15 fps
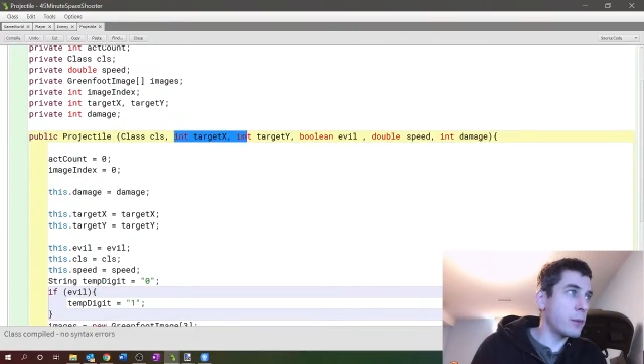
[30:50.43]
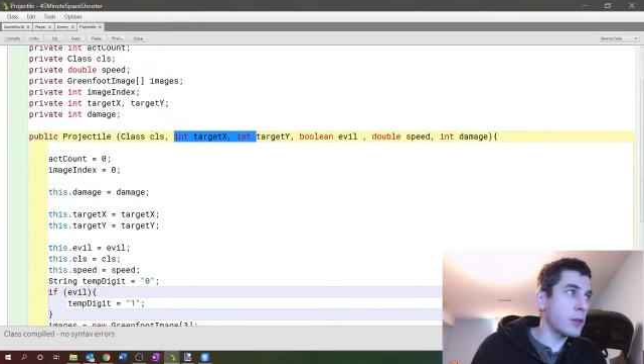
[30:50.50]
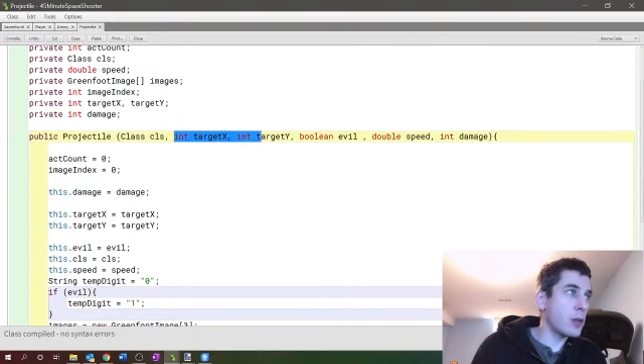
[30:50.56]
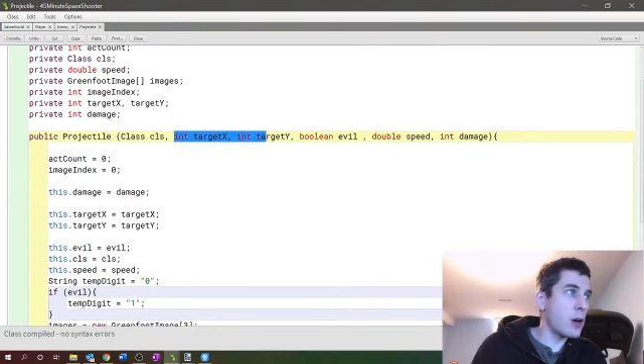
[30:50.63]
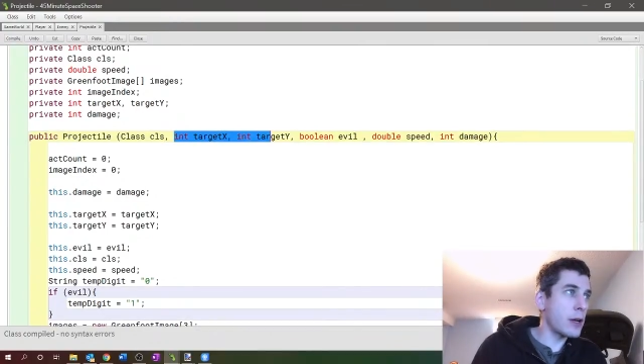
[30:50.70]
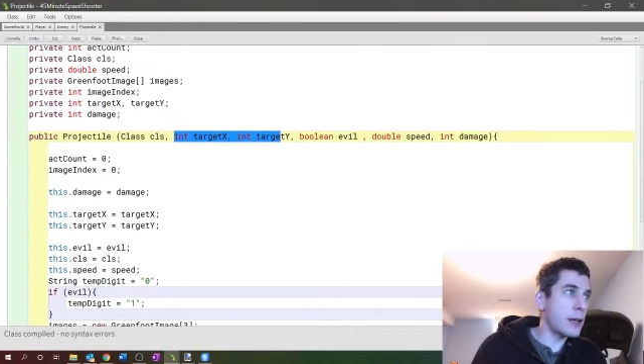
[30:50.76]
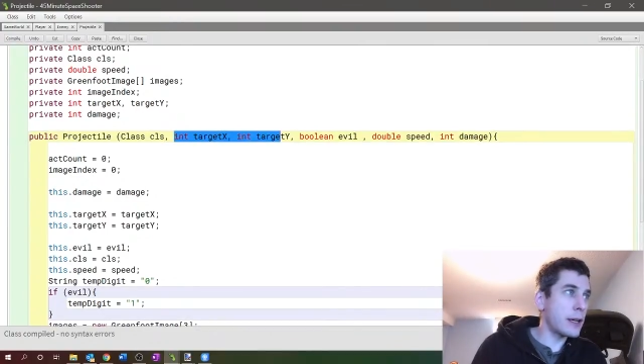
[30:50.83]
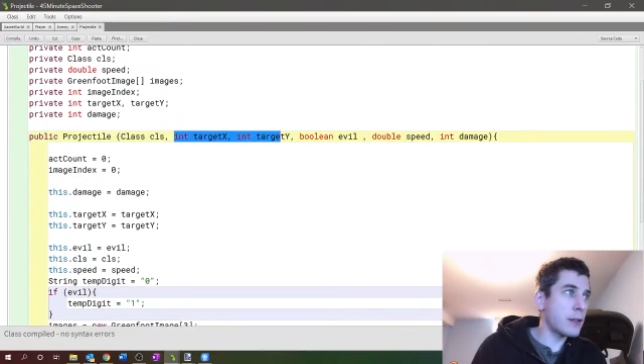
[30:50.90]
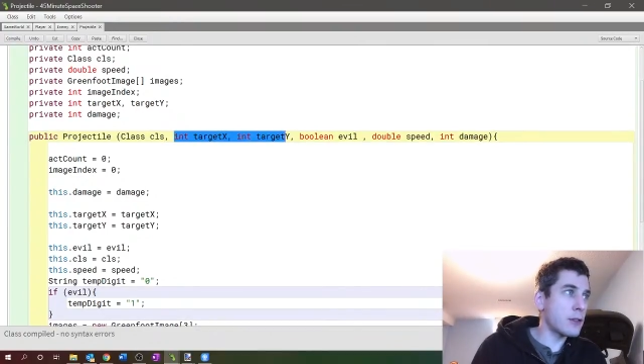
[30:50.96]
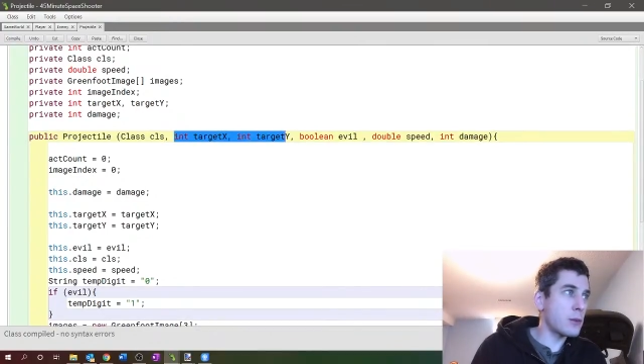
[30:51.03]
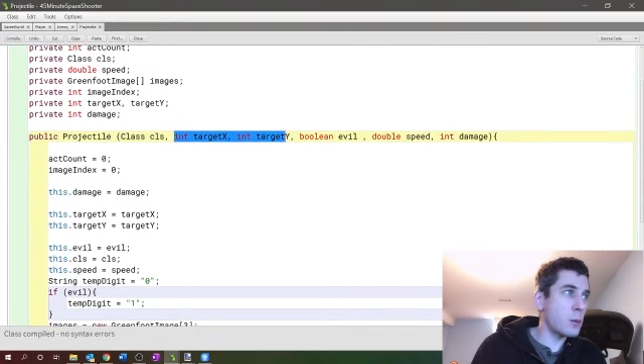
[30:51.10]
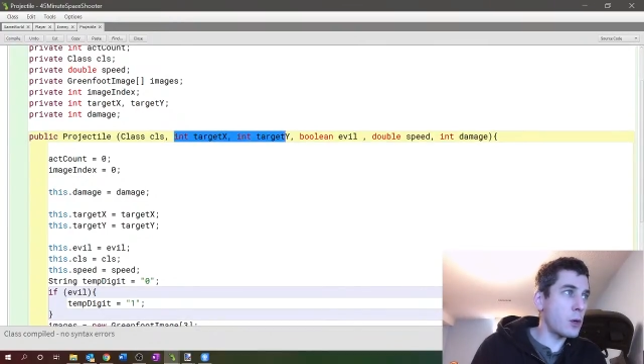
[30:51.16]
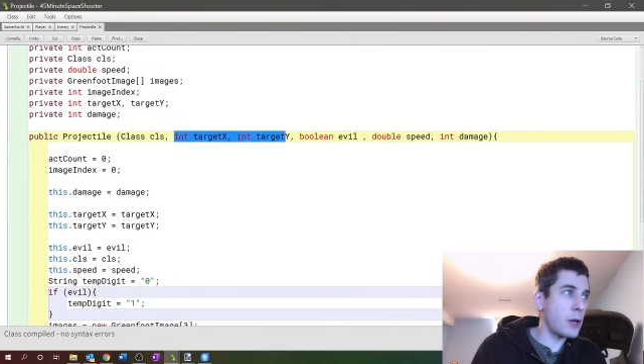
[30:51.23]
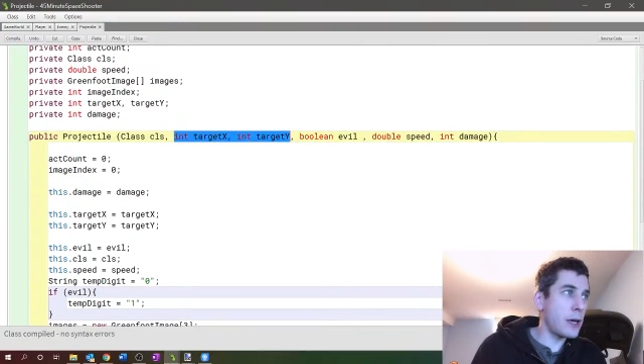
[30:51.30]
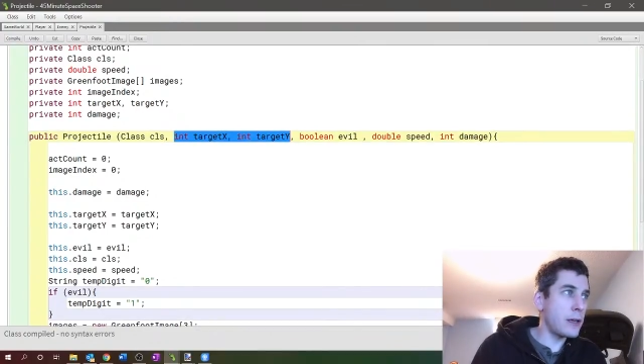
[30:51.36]
Target X and
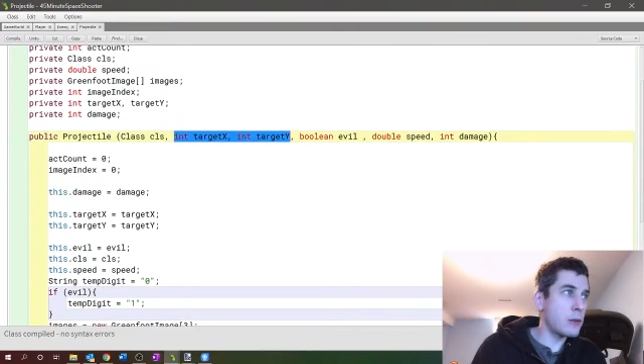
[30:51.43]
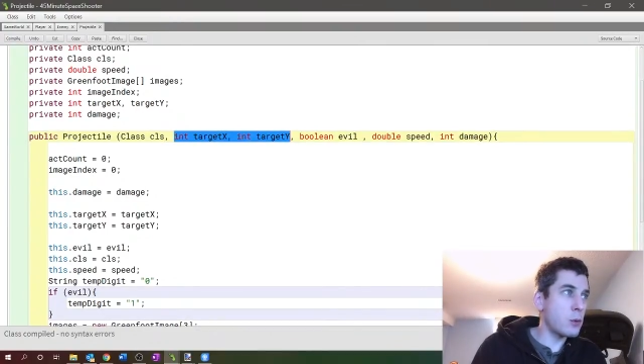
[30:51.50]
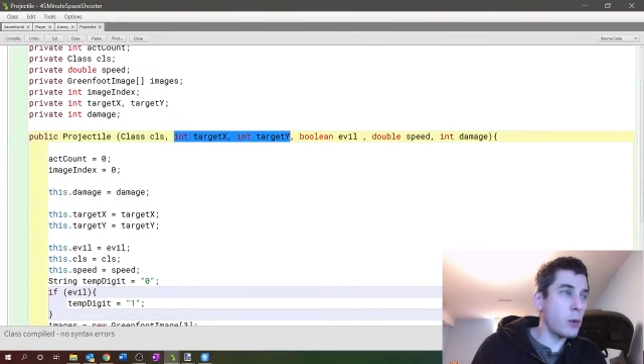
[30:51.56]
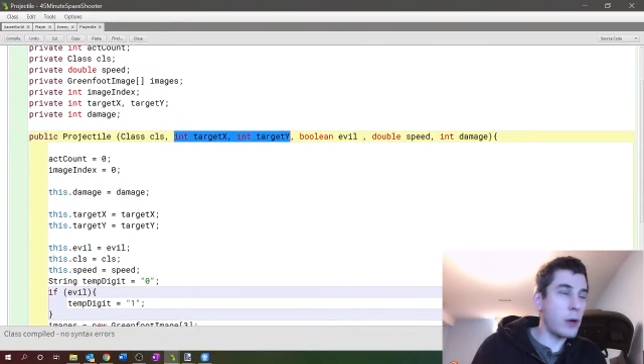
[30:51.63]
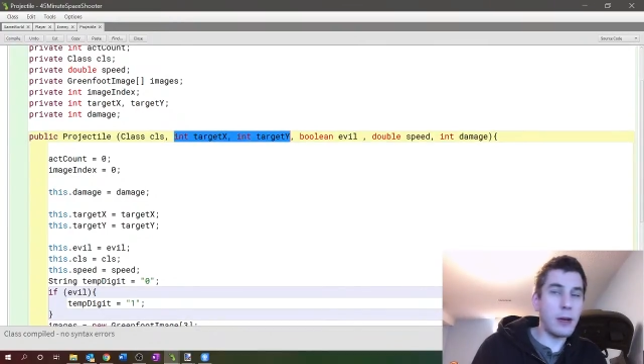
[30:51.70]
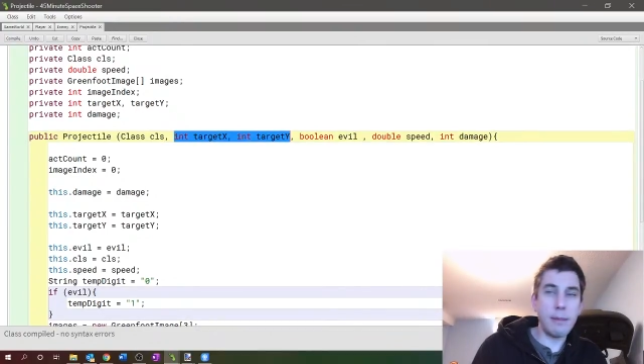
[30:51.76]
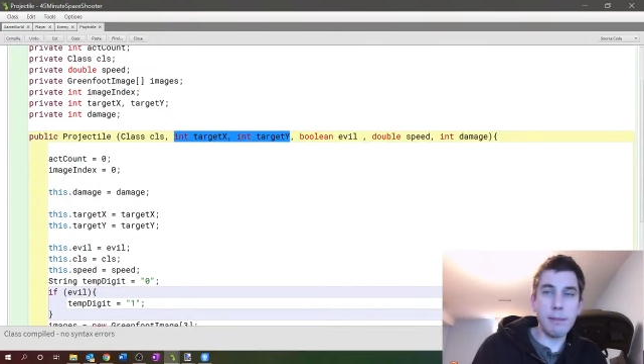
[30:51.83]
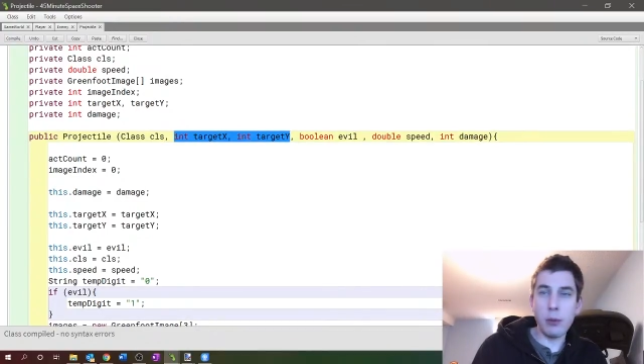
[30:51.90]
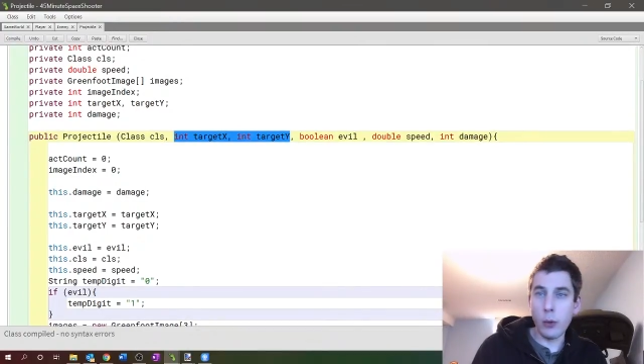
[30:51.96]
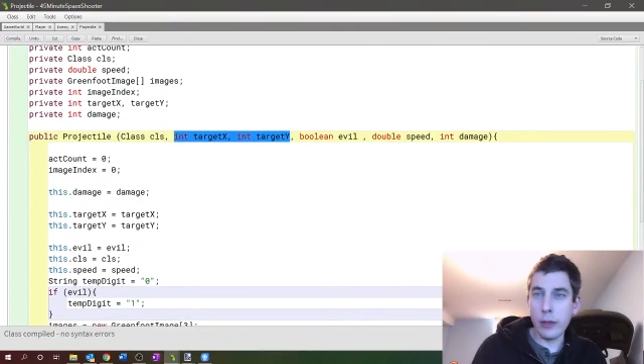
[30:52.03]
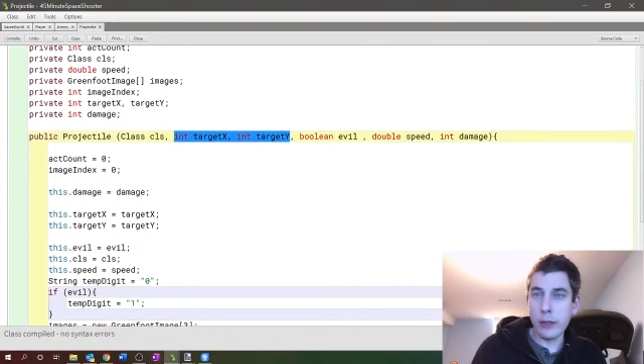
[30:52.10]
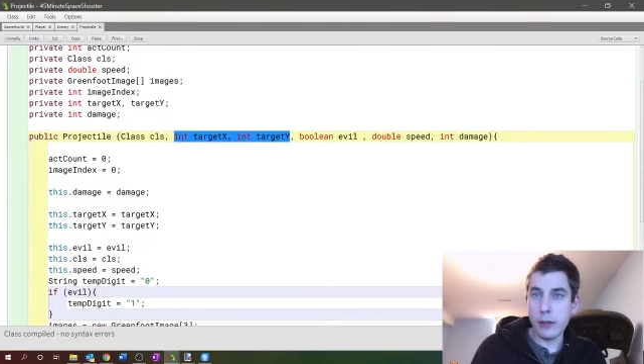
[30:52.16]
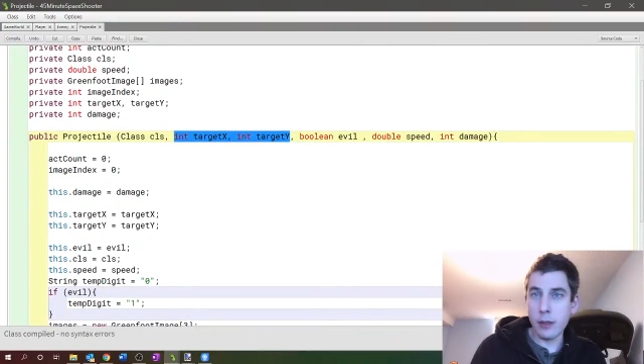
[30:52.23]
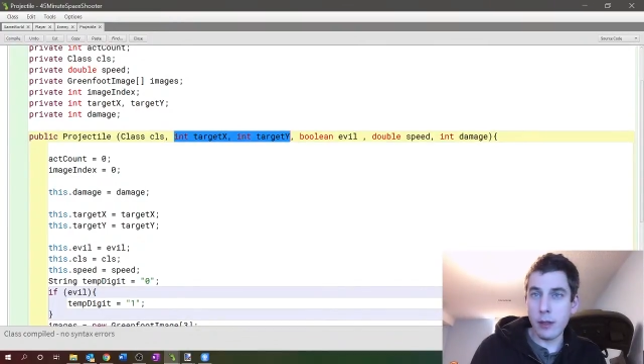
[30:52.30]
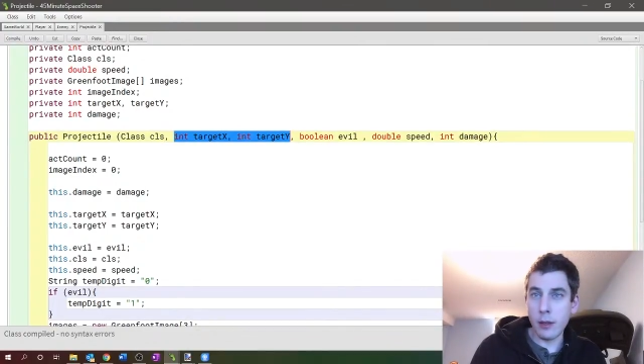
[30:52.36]
Y is where I'm
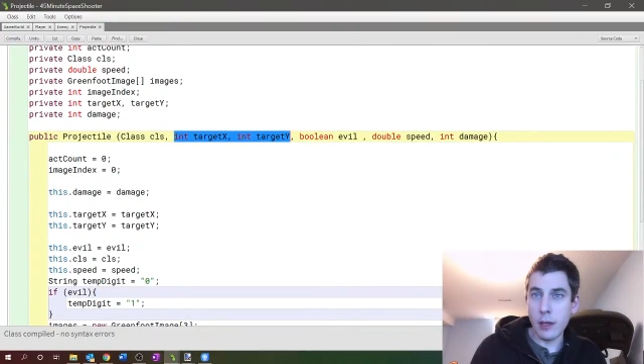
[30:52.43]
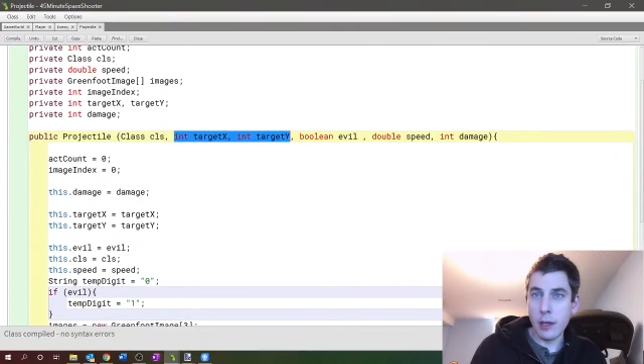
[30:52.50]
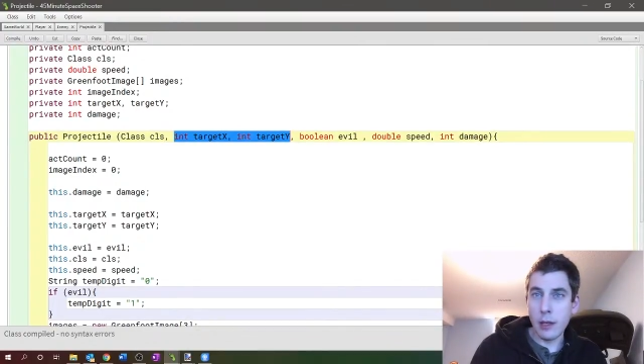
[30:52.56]
pointed.